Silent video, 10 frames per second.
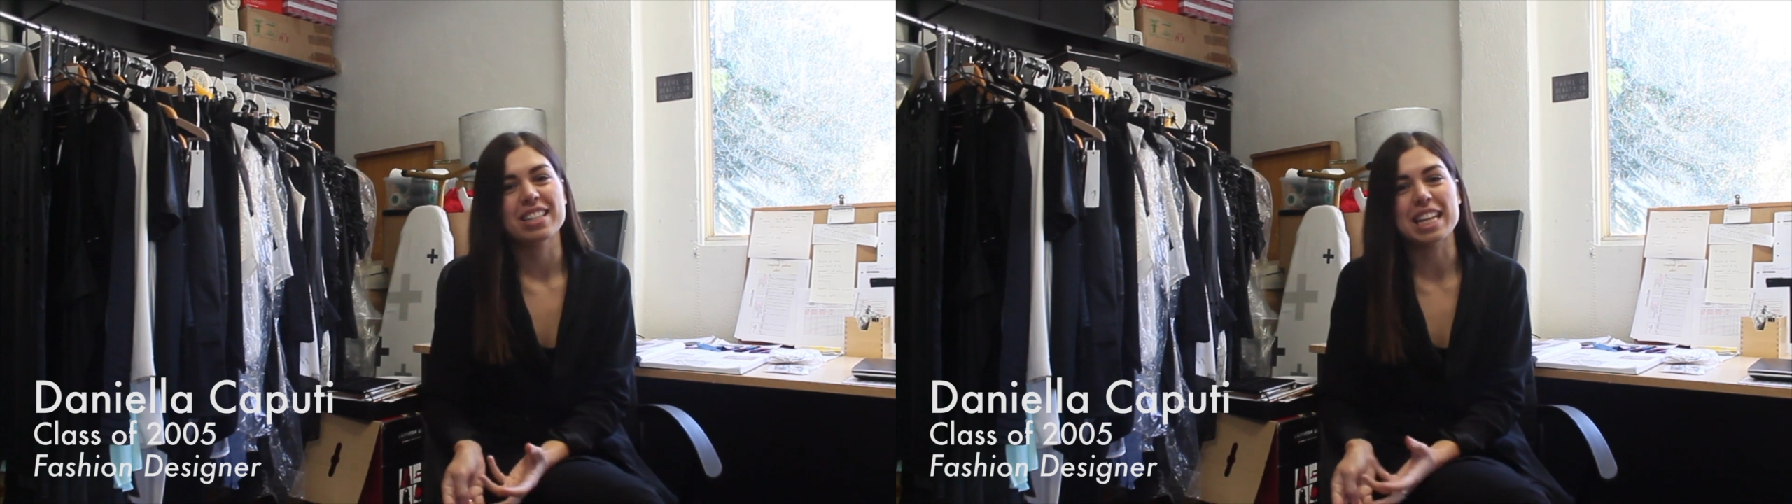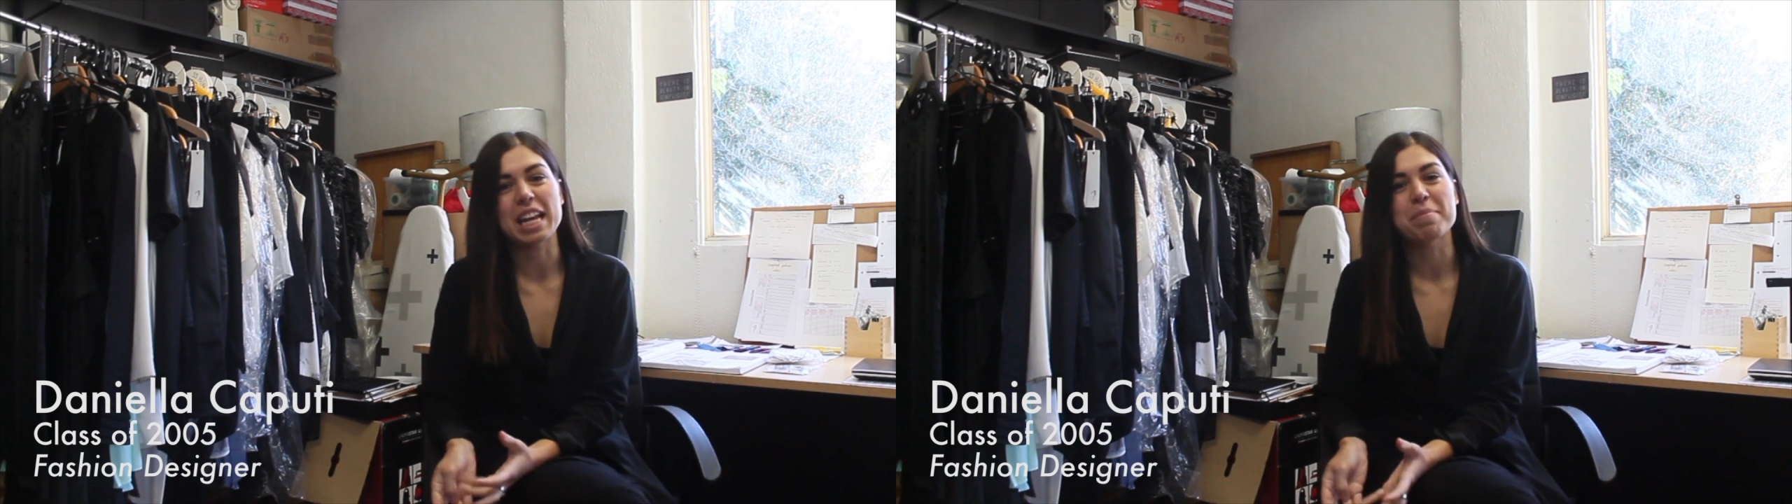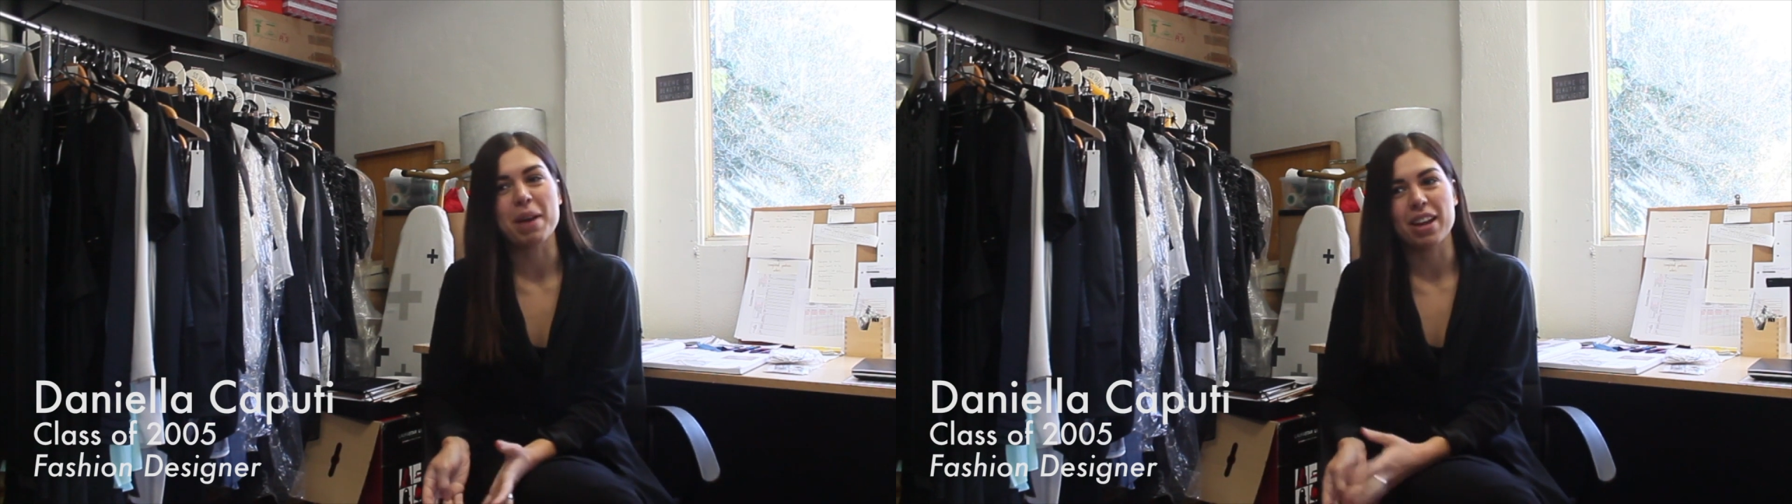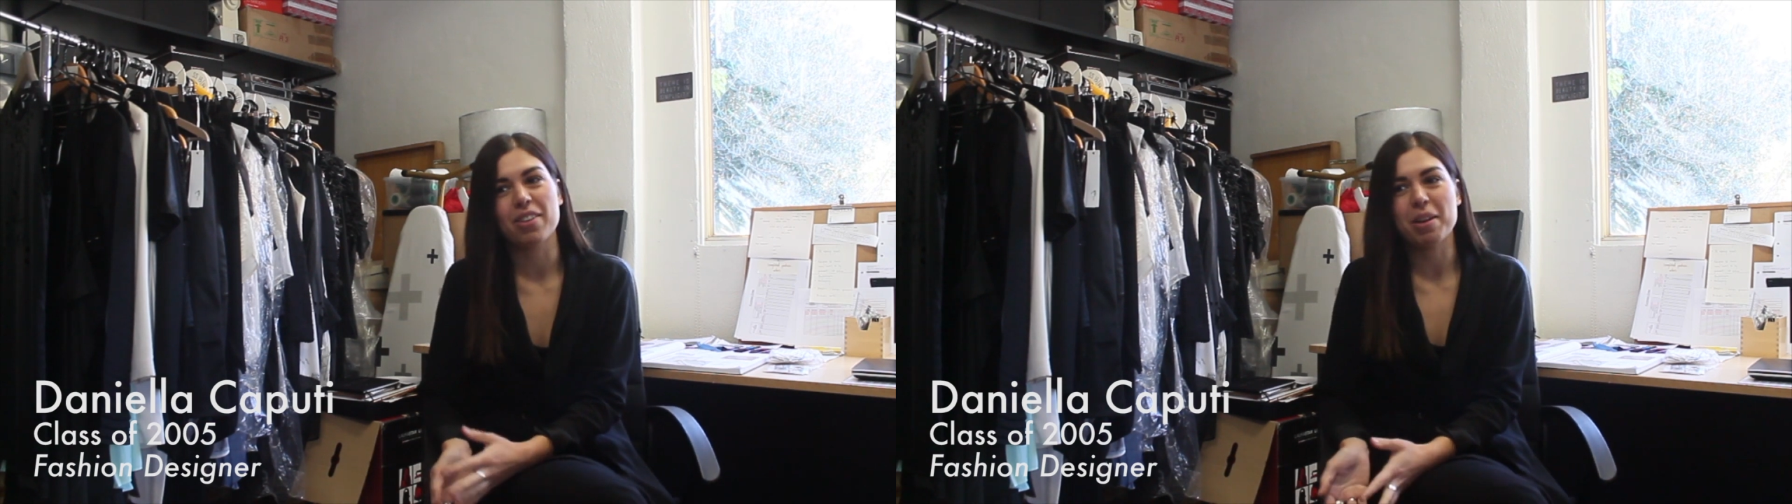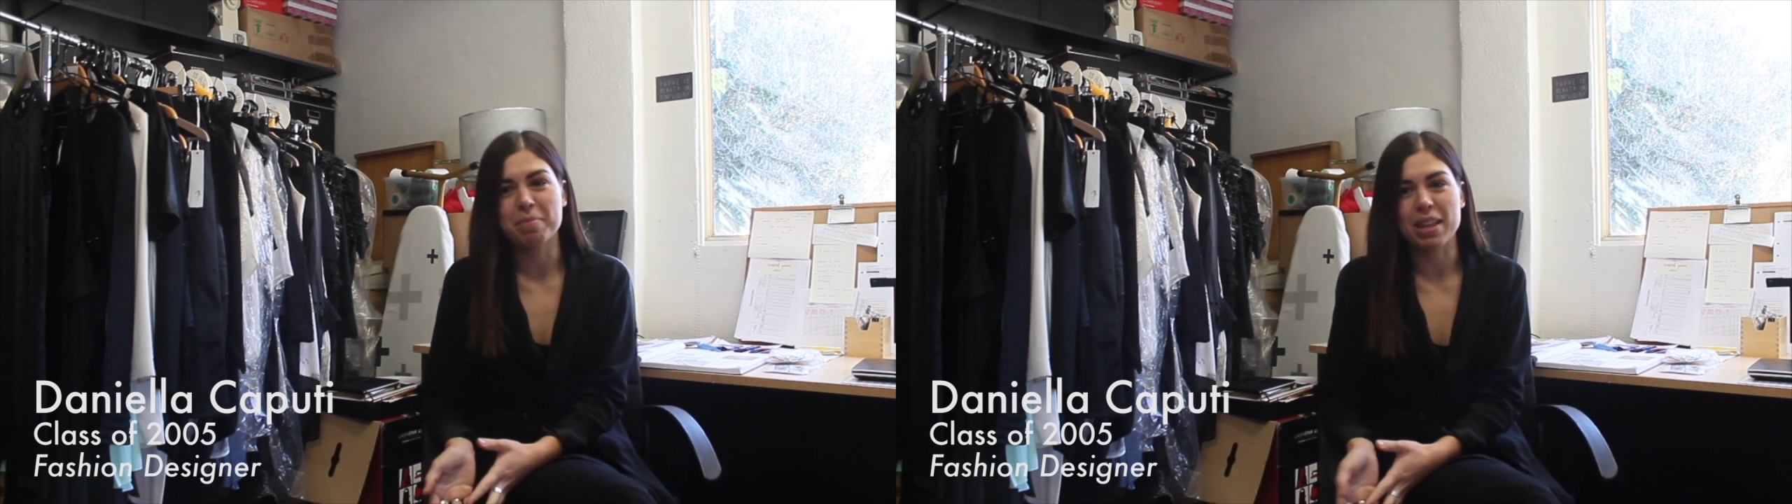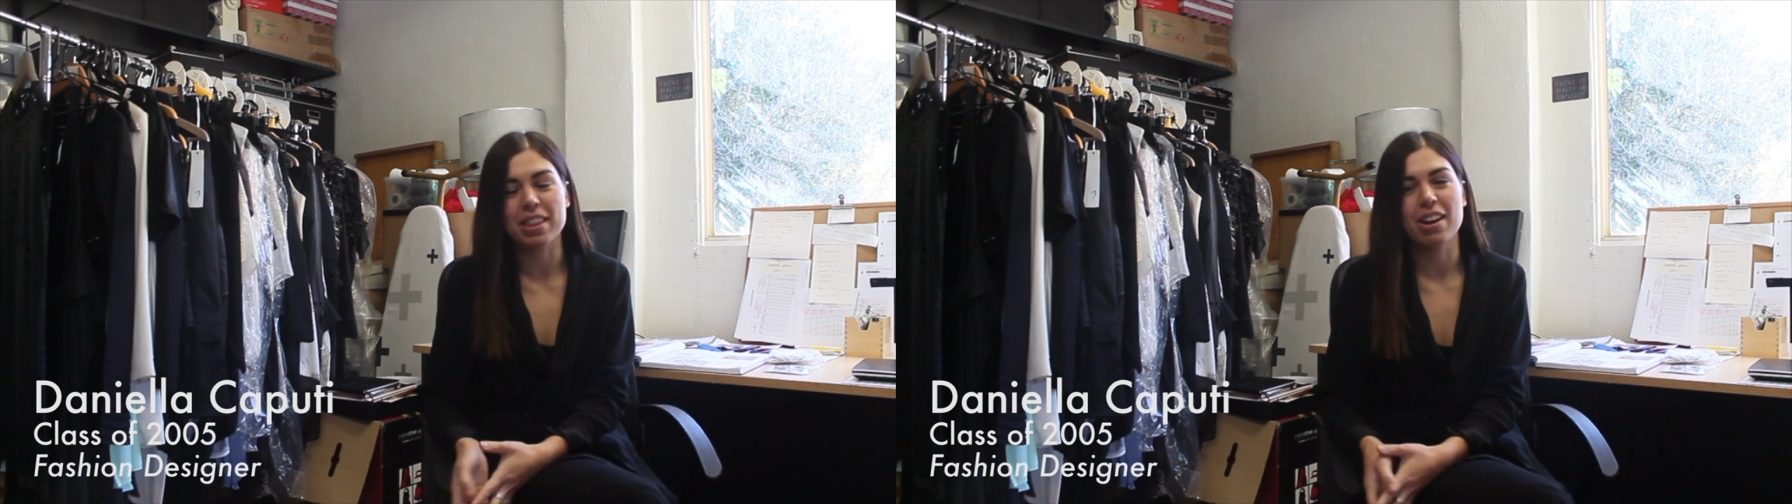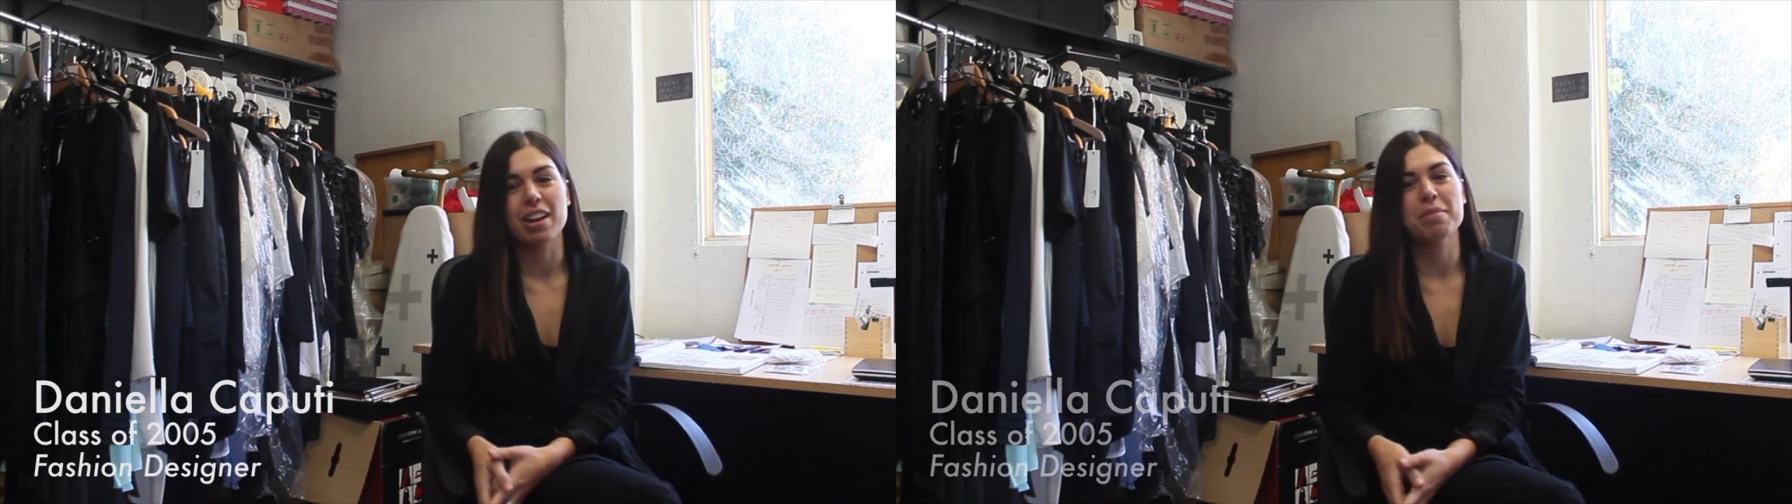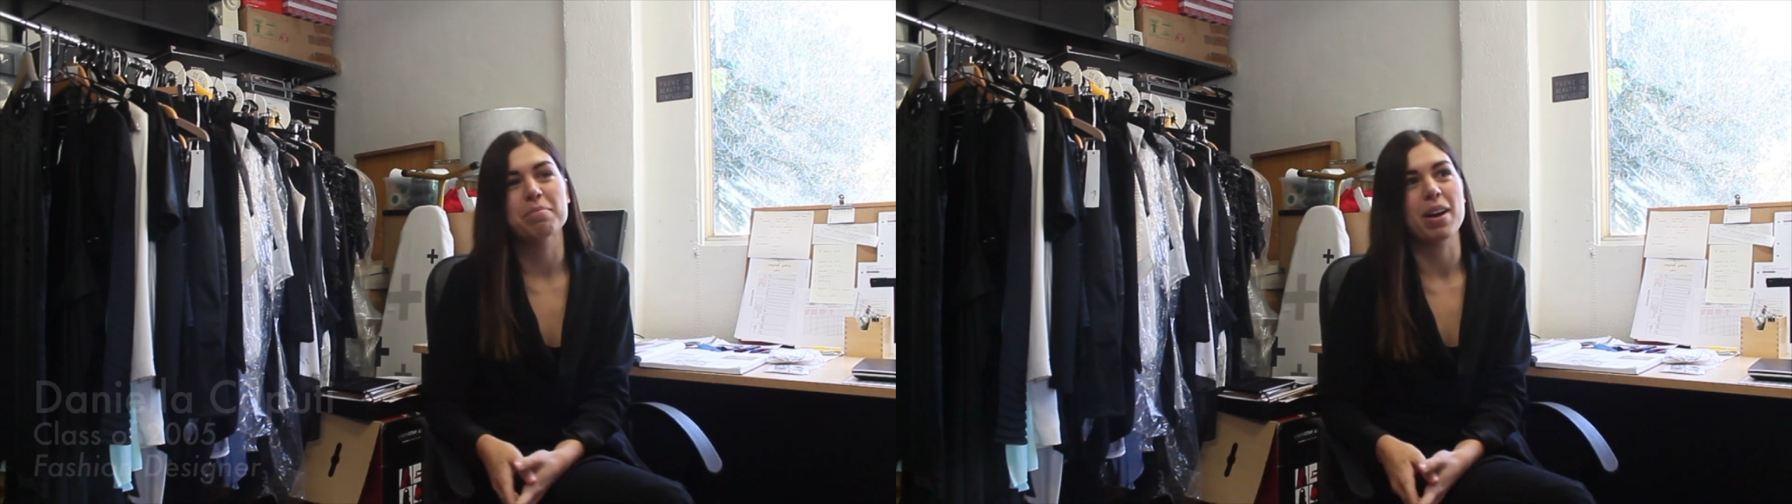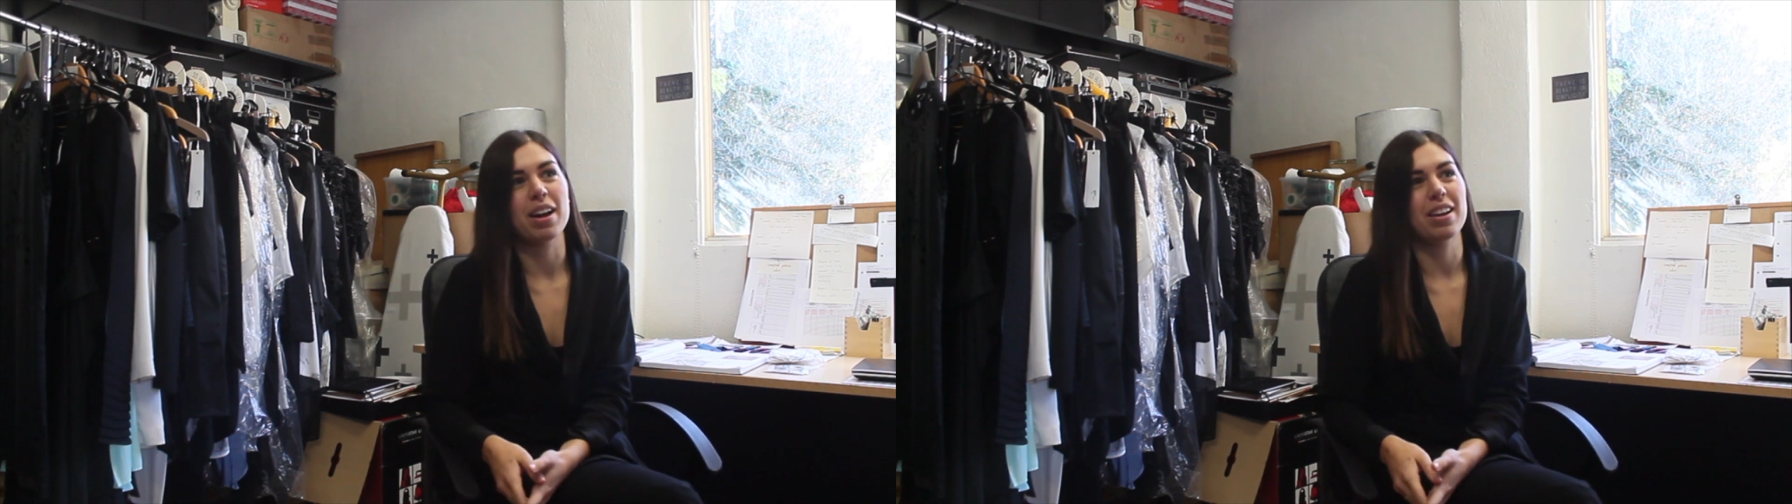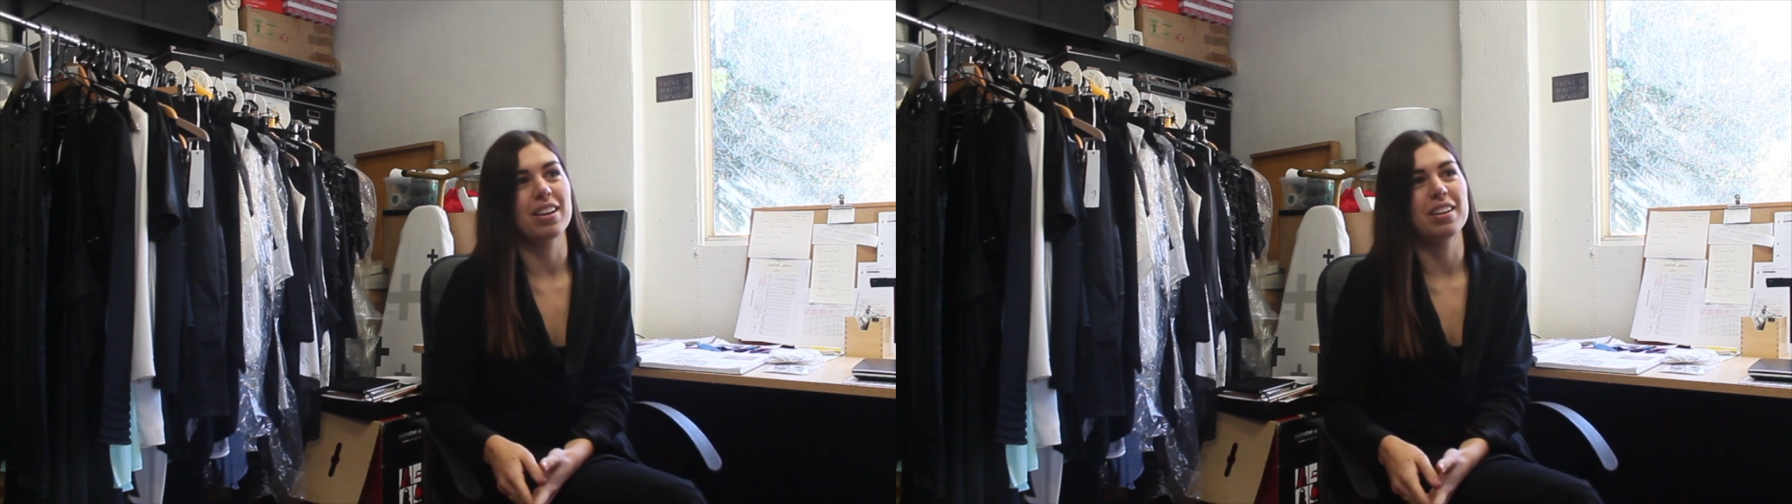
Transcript: seeing my grandmother and my